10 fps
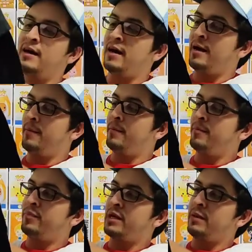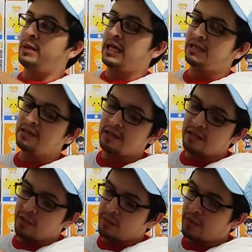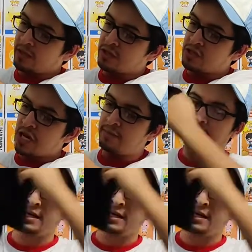Um, I mean, I think they did a really good job